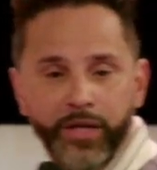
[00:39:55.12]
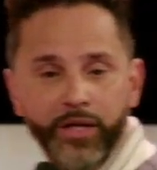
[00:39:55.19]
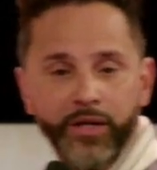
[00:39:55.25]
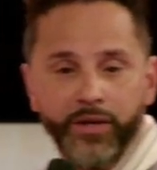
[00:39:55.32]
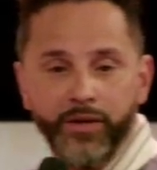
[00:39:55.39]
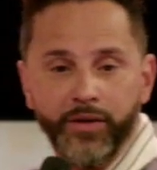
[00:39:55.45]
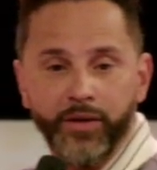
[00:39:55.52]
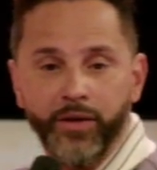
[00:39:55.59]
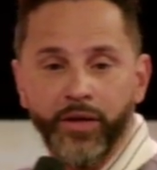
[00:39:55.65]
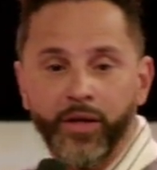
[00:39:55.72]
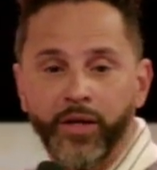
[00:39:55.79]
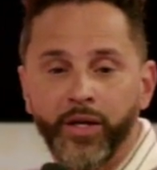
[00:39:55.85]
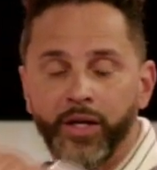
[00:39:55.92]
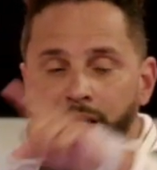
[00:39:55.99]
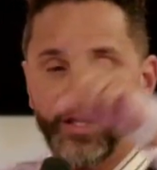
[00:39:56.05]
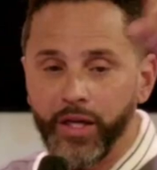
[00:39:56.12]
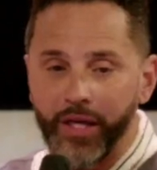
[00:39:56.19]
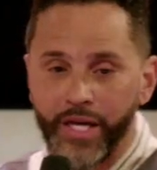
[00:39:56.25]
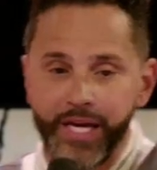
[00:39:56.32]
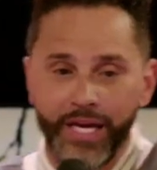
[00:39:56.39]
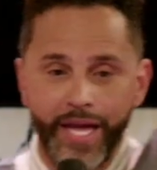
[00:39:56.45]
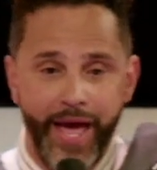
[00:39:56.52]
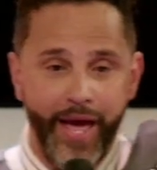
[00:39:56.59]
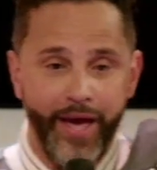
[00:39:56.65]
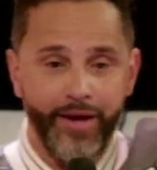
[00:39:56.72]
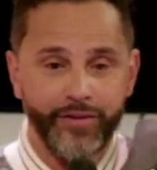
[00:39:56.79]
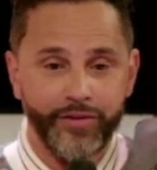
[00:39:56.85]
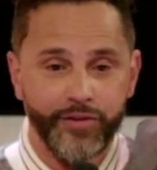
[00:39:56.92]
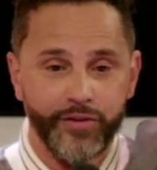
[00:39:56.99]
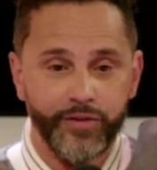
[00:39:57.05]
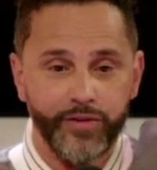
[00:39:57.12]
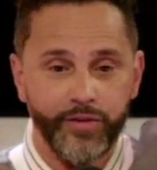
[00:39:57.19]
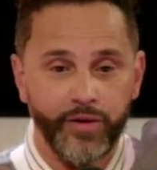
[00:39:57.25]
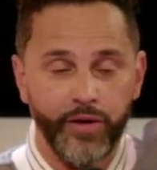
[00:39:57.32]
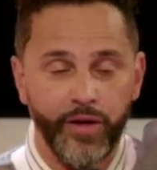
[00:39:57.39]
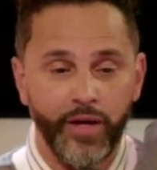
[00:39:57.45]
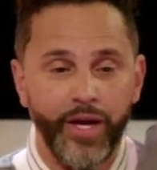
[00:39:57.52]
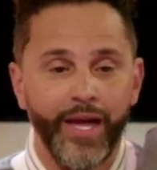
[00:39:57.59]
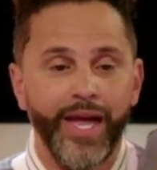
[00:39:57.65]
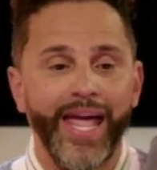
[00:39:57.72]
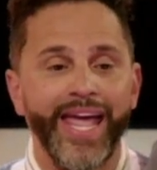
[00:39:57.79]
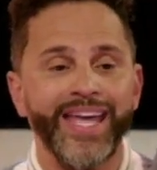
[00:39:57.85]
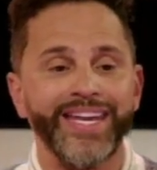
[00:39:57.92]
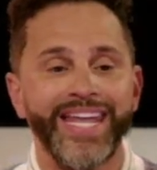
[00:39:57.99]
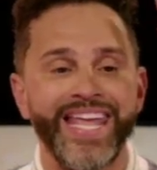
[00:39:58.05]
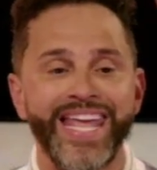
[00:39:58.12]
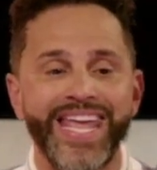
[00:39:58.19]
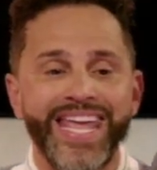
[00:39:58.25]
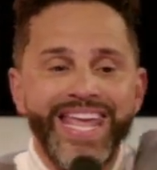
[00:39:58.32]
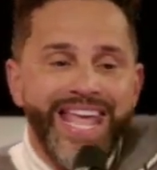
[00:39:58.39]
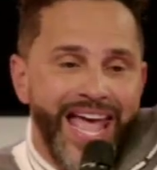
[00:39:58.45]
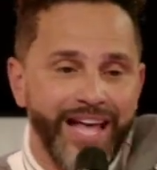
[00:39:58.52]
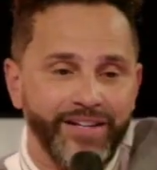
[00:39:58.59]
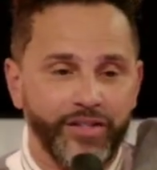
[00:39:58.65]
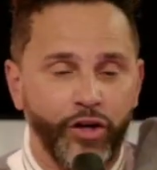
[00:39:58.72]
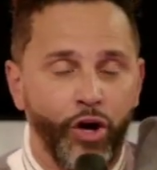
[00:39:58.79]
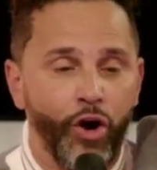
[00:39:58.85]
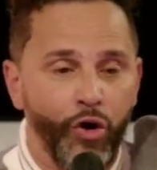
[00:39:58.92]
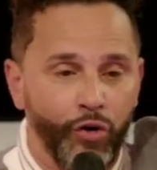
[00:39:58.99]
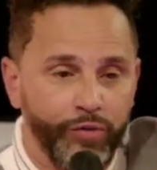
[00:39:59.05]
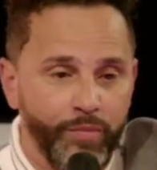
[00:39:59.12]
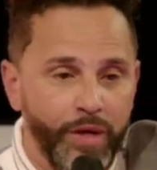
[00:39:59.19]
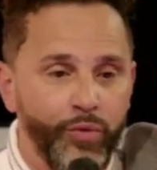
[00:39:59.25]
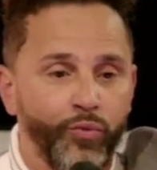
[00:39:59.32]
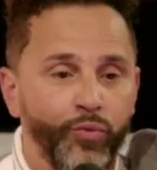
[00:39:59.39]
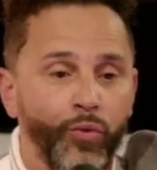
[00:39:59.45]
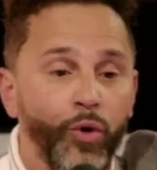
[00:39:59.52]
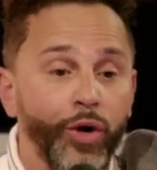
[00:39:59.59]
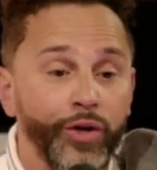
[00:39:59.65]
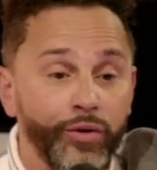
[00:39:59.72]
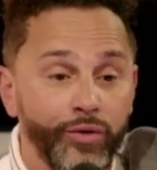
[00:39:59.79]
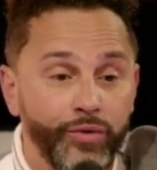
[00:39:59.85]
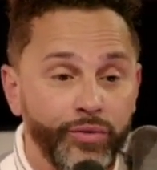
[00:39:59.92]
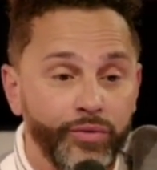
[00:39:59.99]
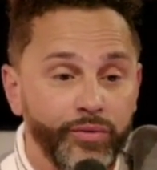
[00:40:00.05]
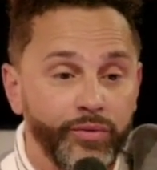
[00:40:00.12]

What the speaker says: me. He has. And he has called me royal.